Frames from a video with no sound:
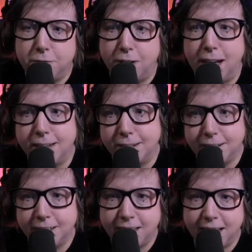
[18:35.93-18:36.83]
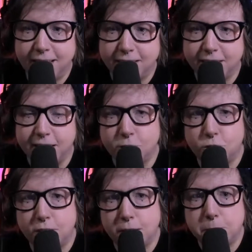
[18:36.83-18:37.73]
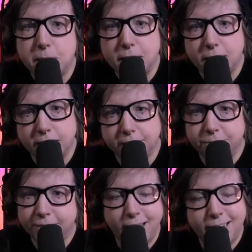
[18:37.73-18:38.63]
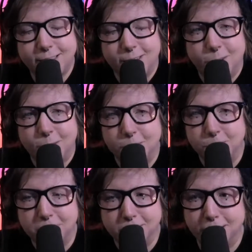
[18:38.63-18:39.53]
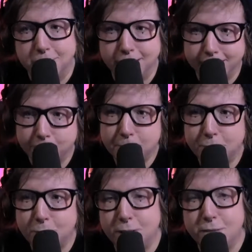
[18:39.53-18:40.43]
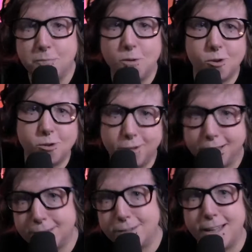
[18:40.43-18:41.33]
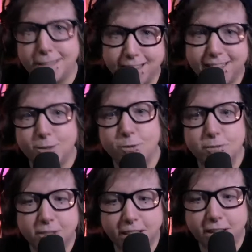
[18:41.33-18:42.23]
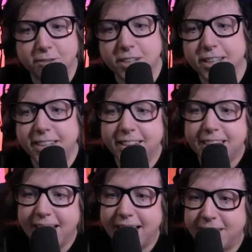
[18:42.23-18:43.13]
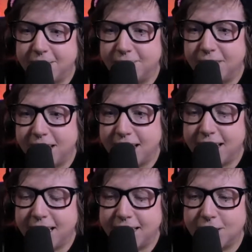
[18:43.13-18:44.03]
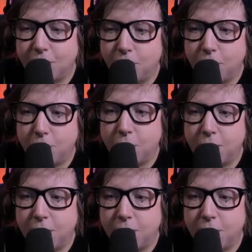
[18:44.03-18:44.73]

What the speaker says: fan and internet being. I like to call them internet beings, people who live more on the internet than they do in real life. It has a lot of